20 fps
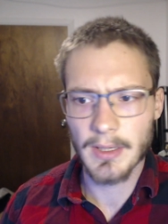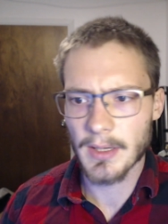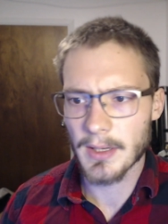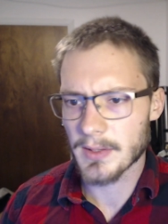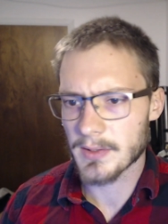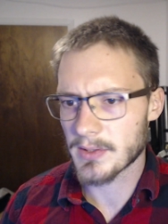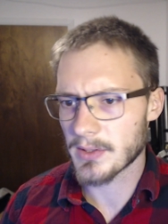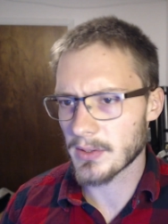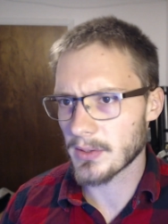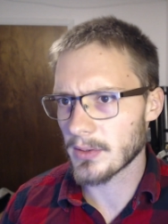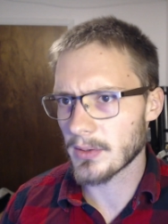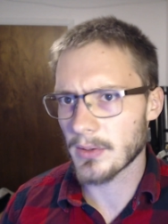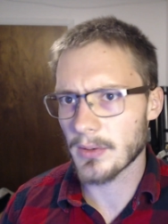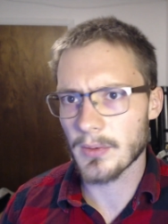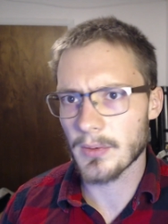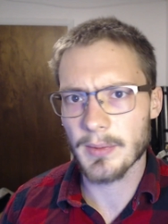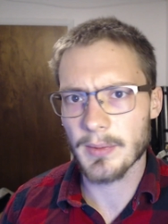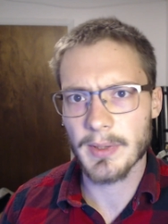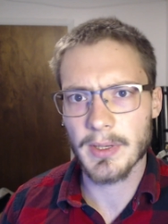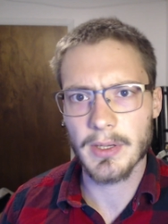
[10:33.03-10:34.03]
So
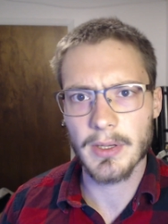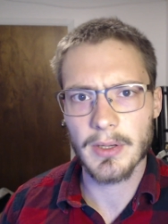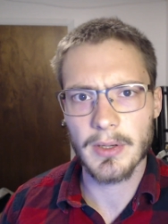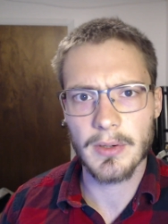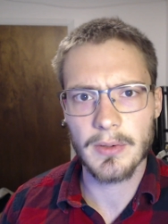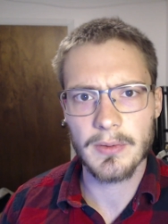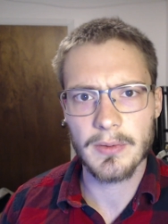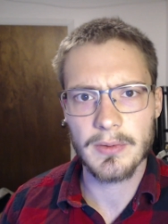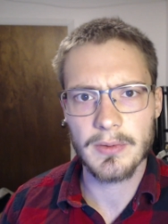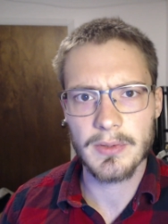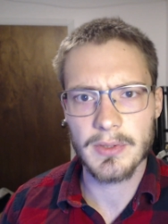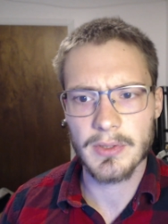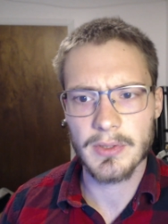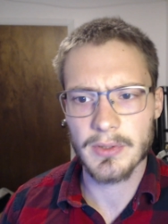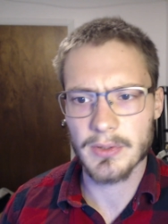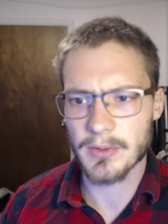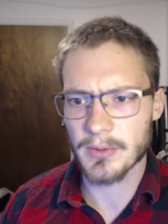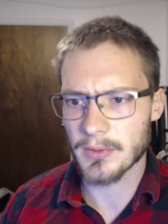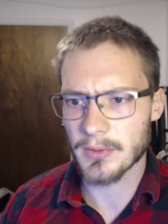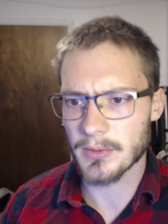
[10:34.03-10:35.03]
when we go
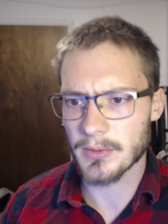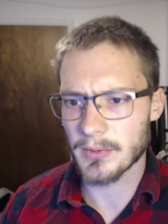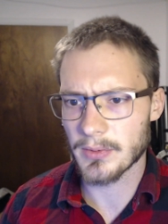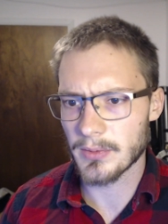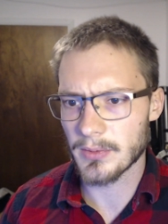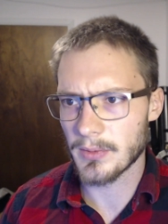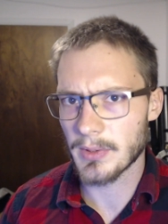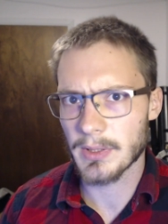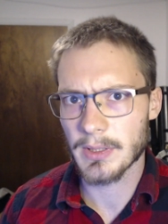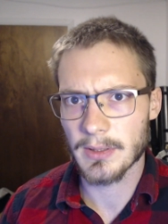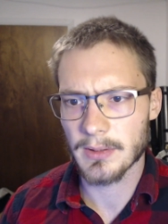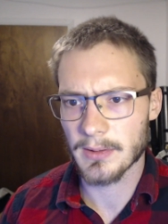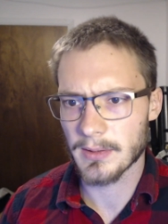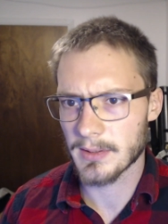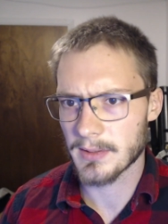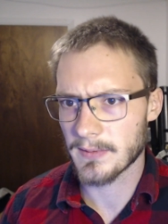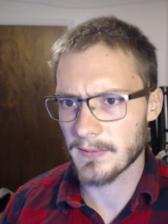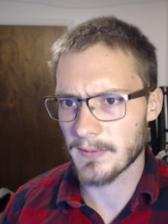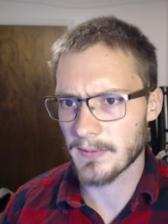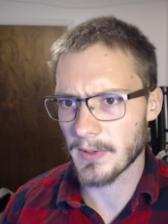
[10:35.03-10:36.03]
to, it's
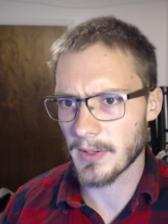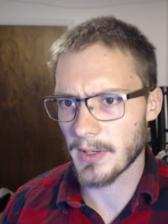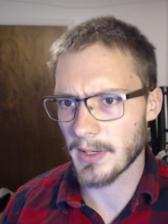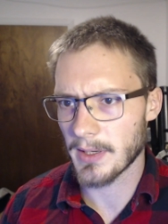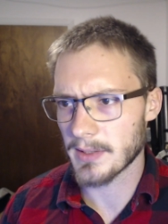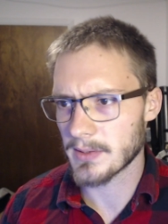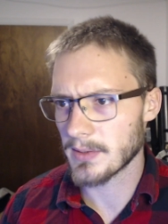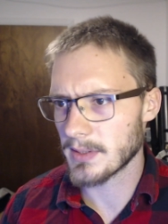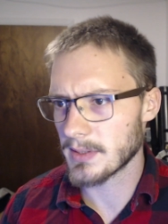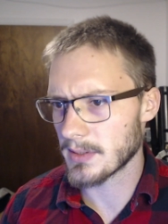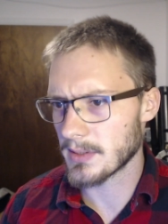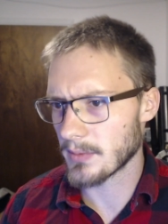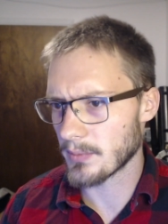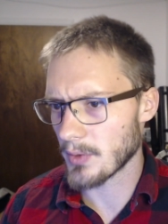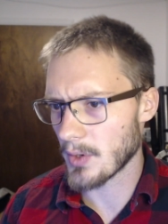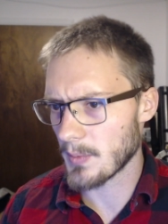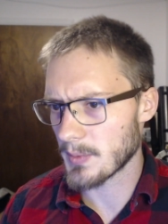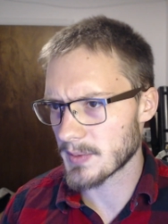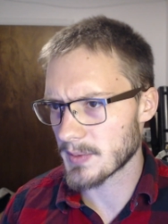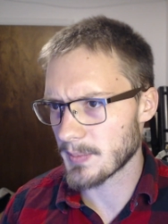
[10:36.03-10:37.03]
fine. So this is the
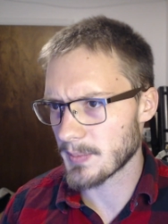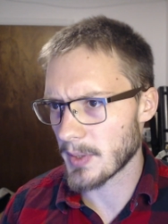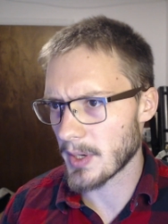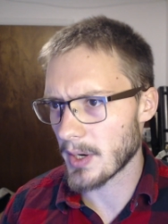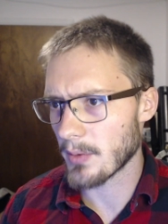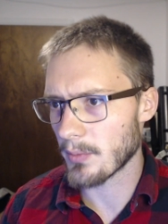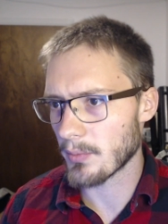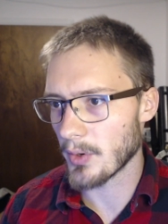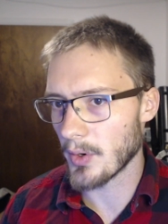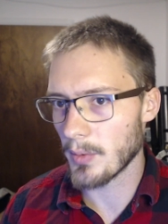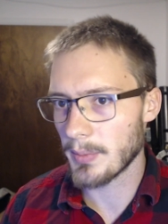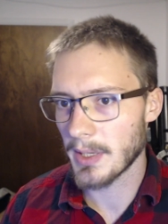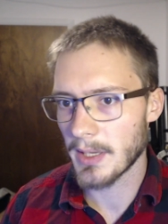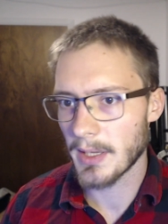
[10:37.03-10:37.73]
RopeSpot rope.